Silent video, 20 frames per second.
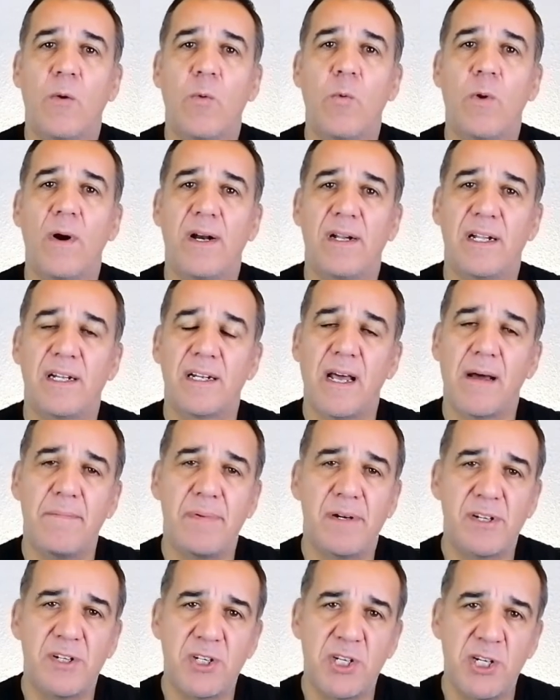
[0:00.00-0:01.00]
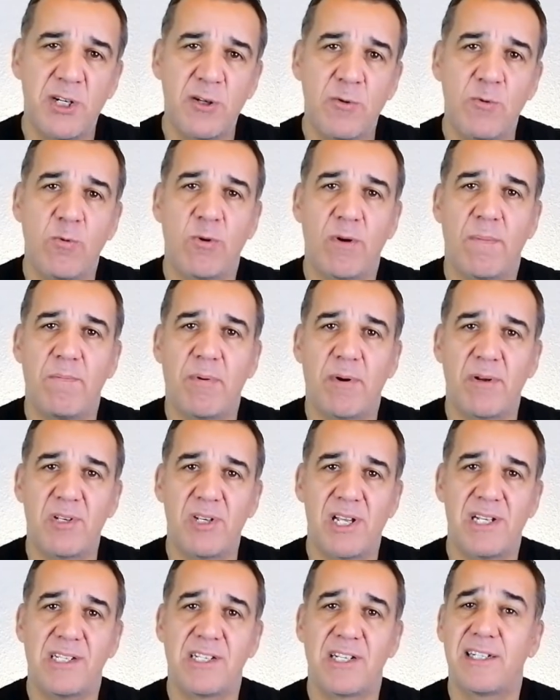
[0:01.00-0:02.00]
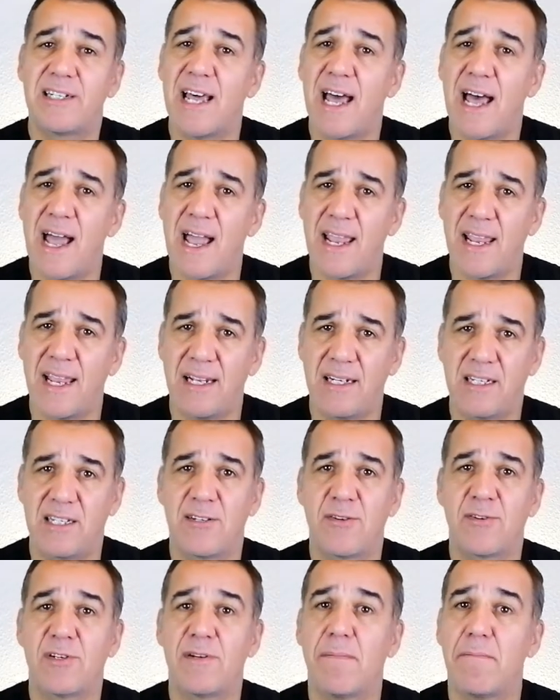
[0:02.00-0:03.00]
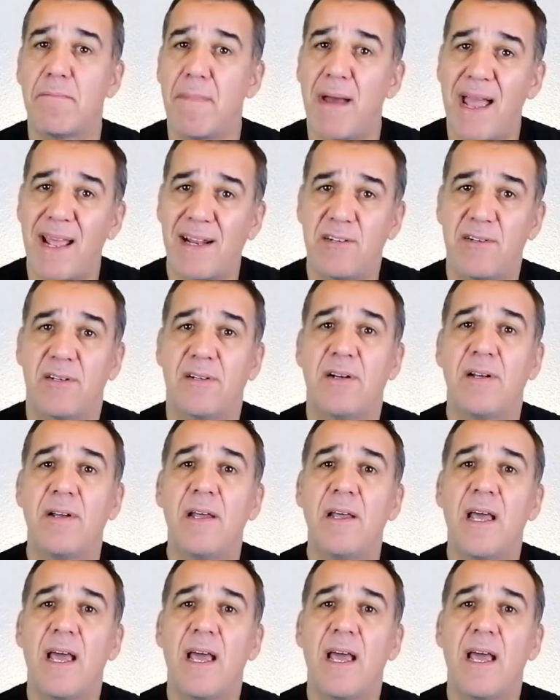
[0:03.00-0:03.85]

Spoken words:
where the number 2 represents the dyad, so the matter,